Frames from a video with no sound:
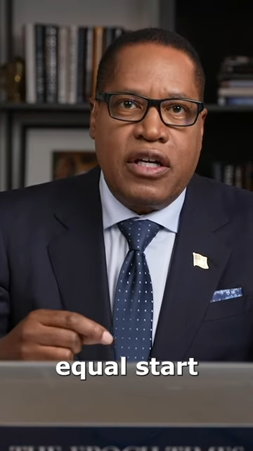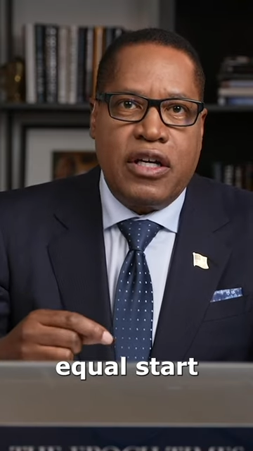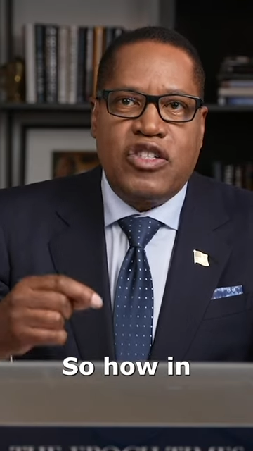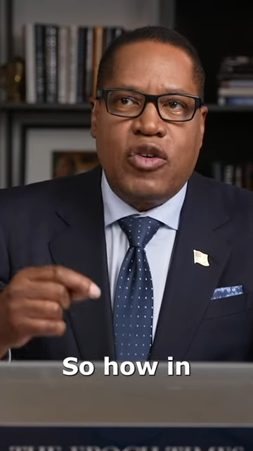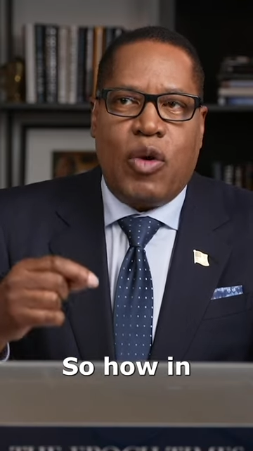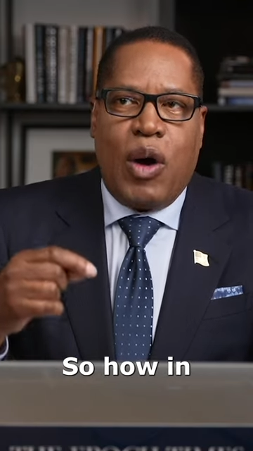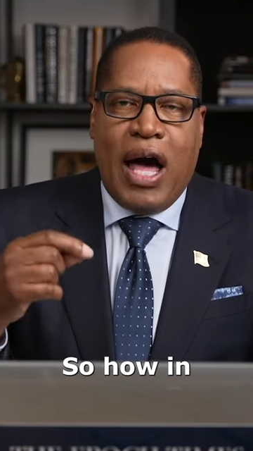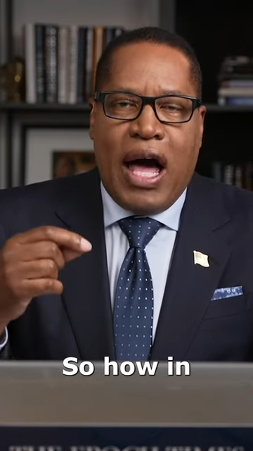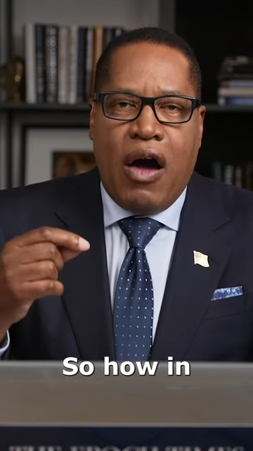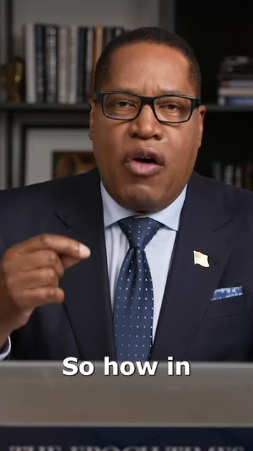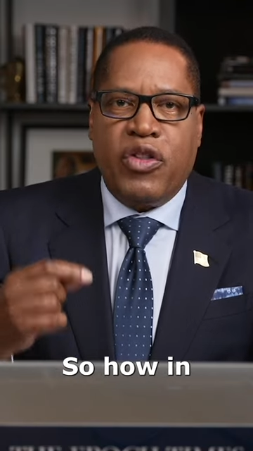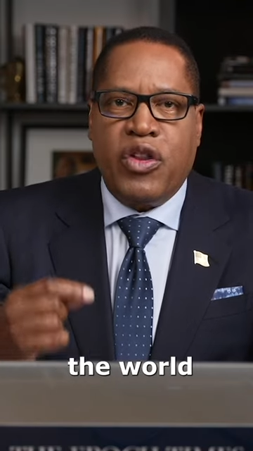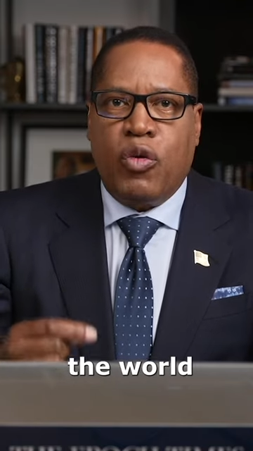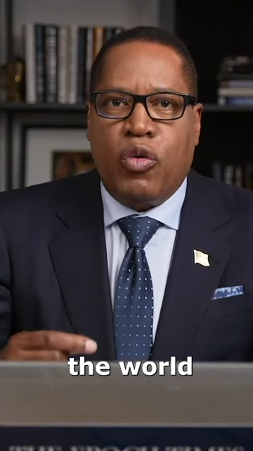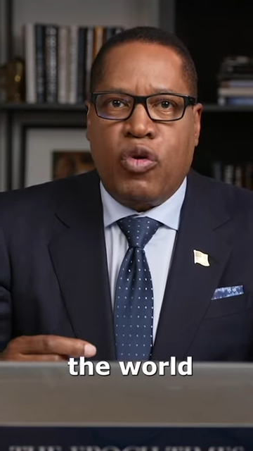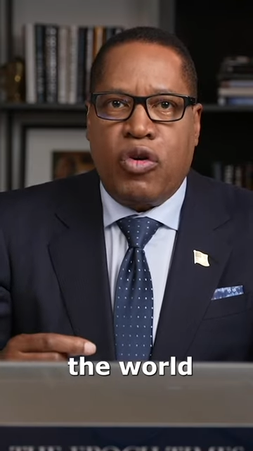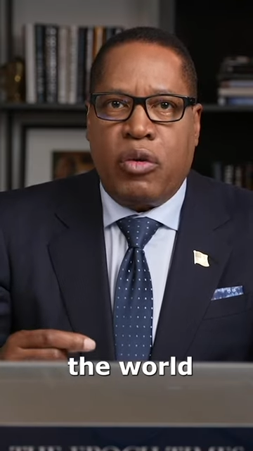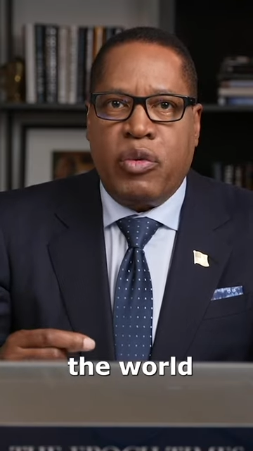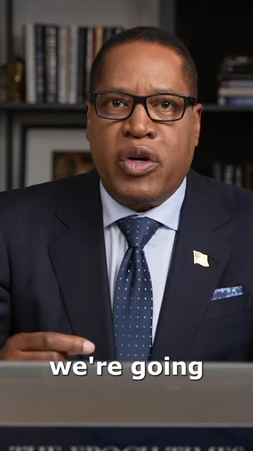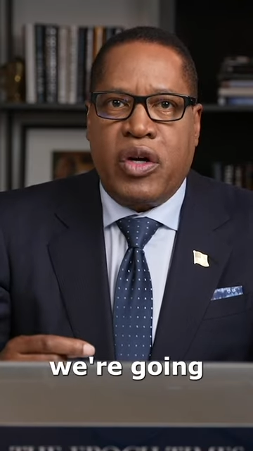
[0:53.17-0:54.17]
So how in the
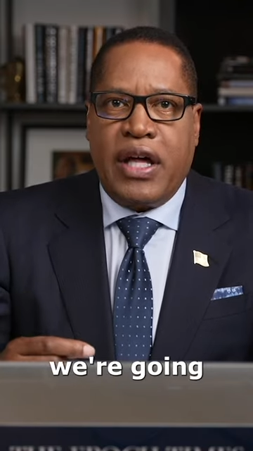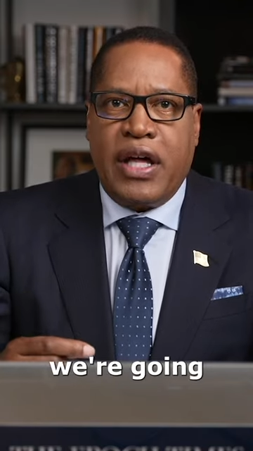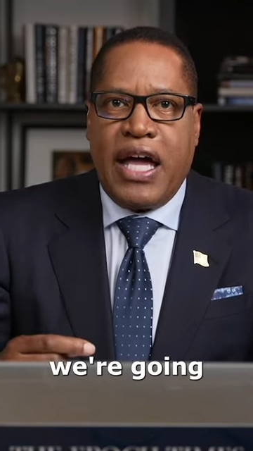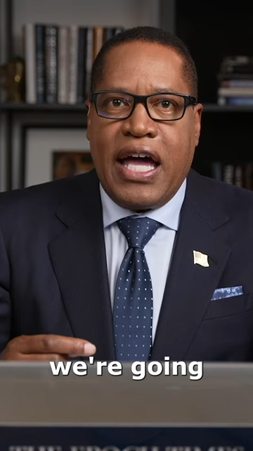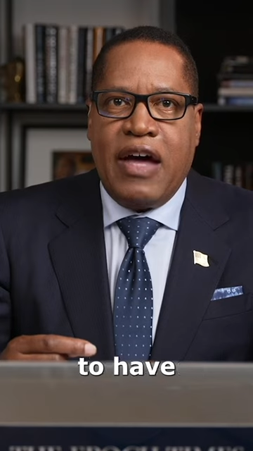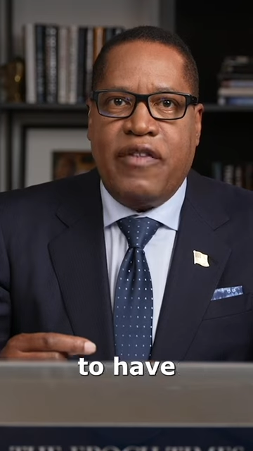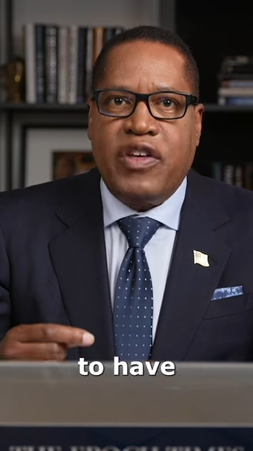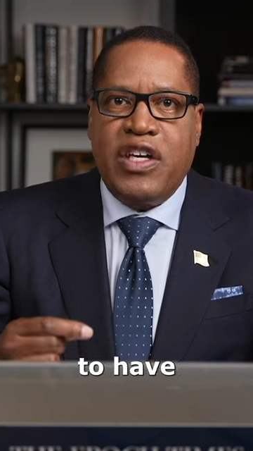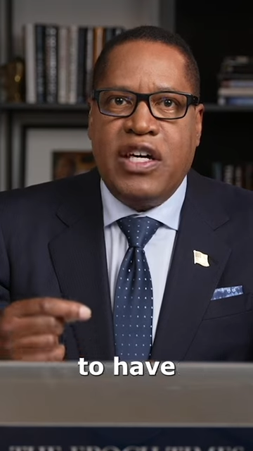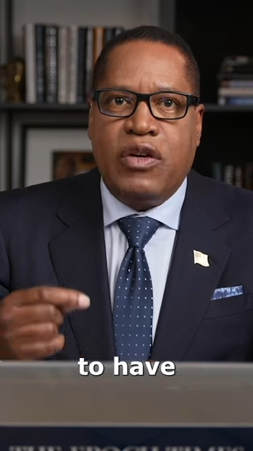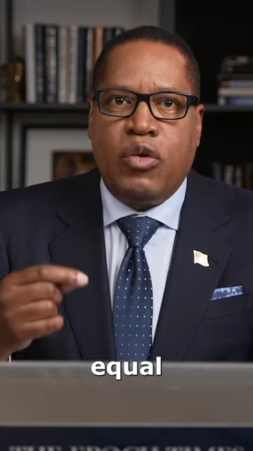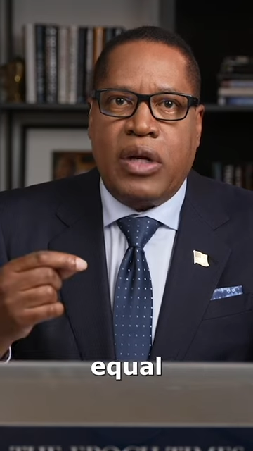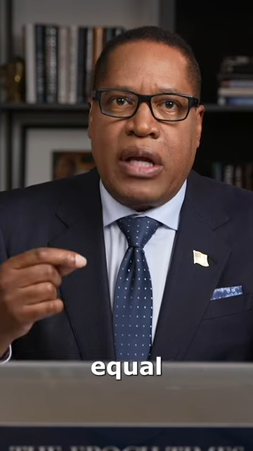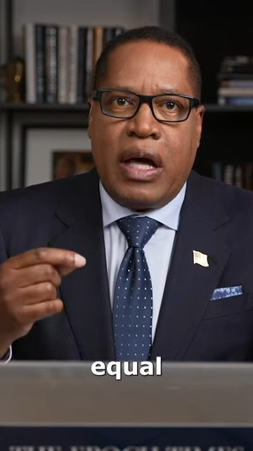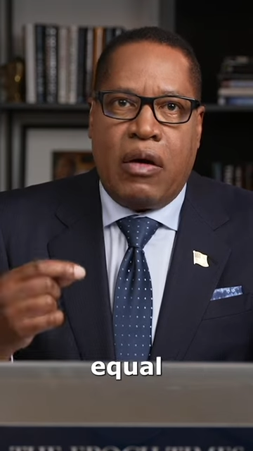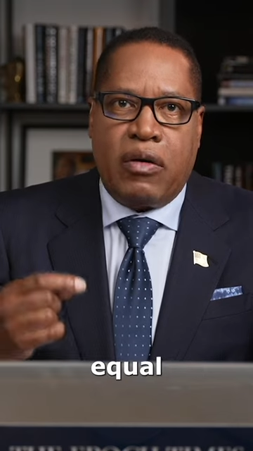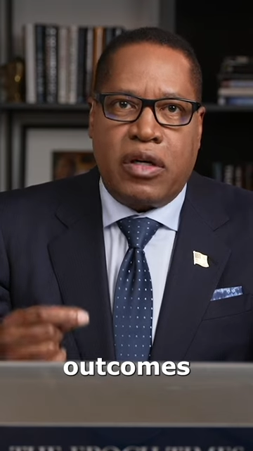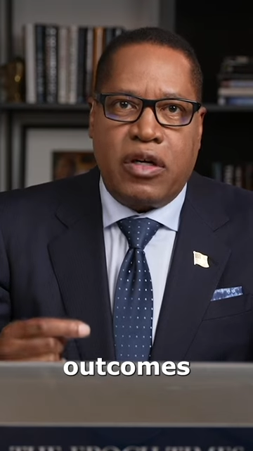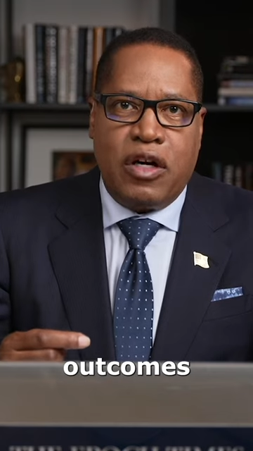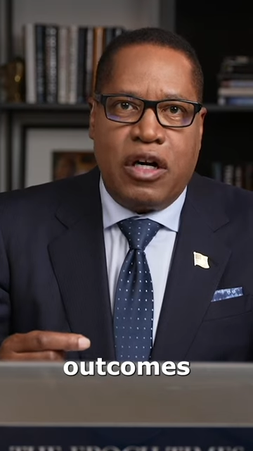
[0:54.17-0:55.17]
world are we gonna have equal
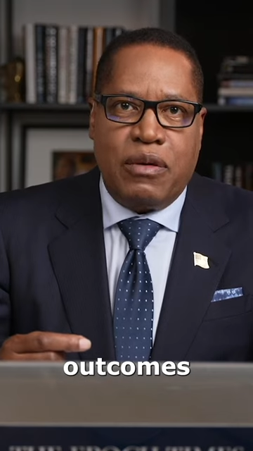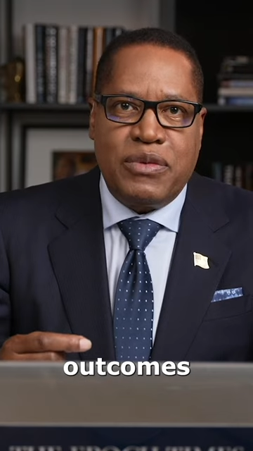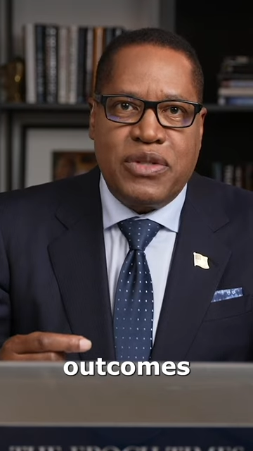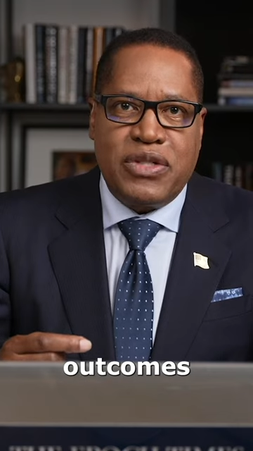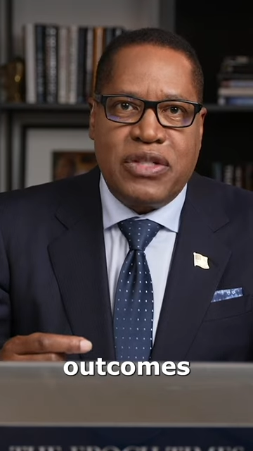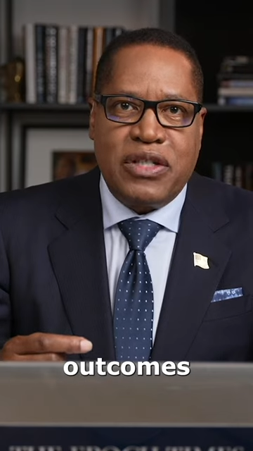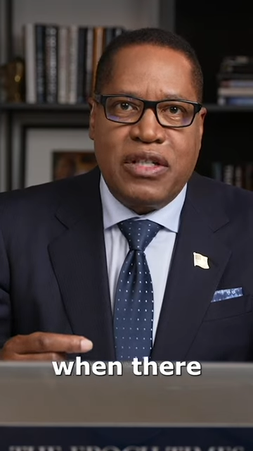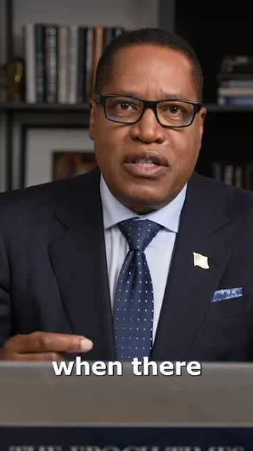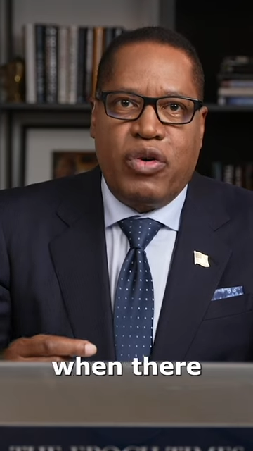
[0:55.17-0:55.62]
outcomes